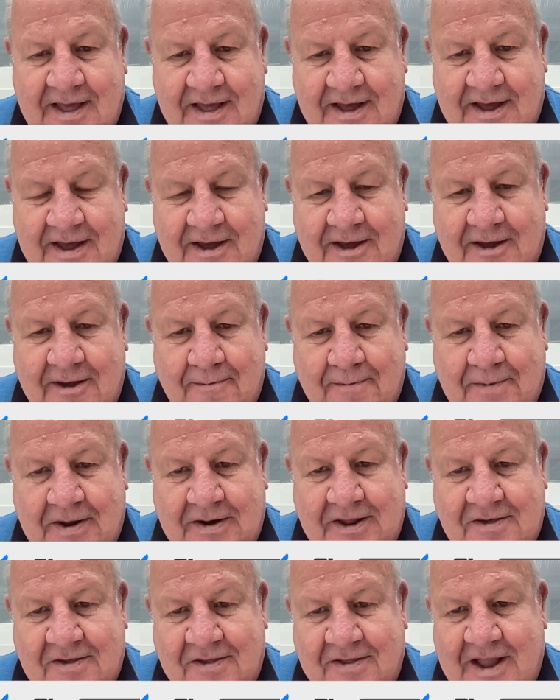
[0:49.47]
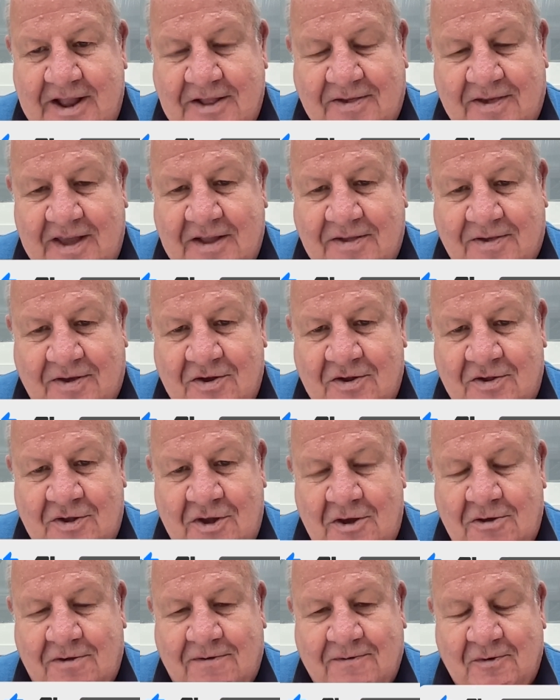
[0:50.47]
But listen, it's good
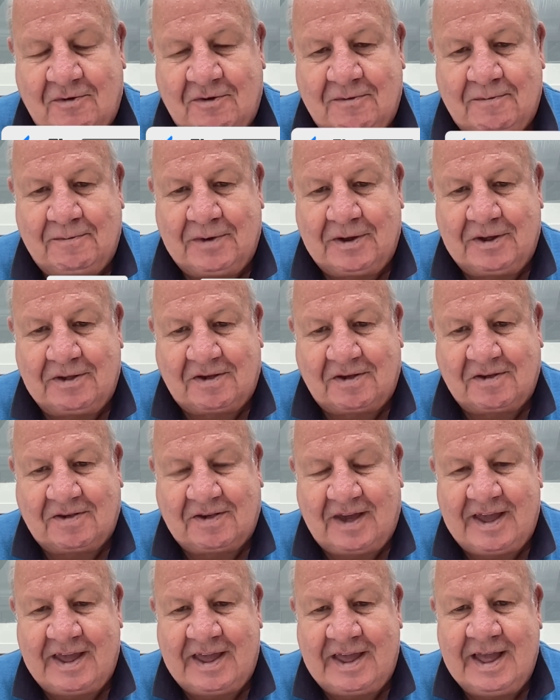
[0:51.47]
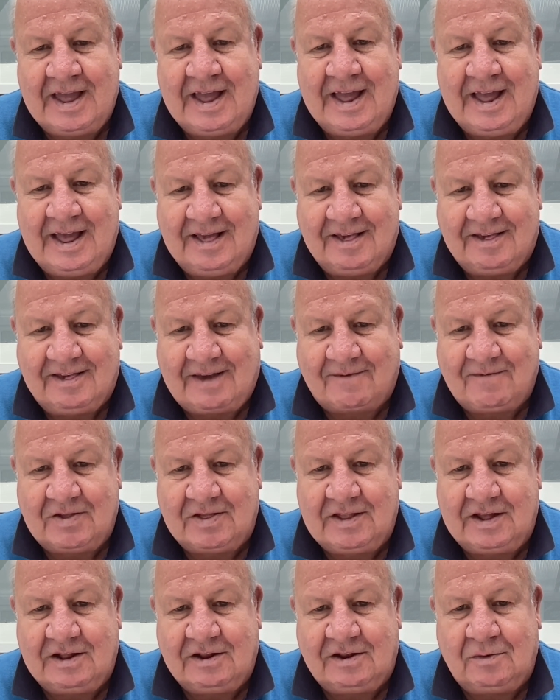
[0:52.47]
news for them. But as I say,
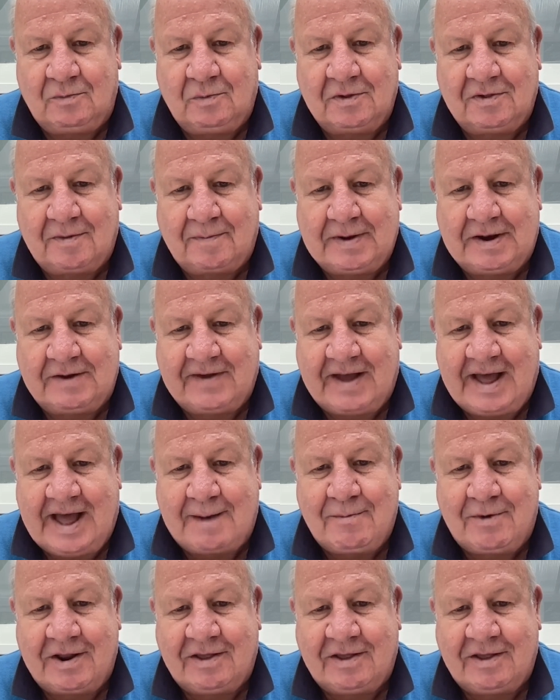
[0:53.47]
7-0 was a bit of a hammering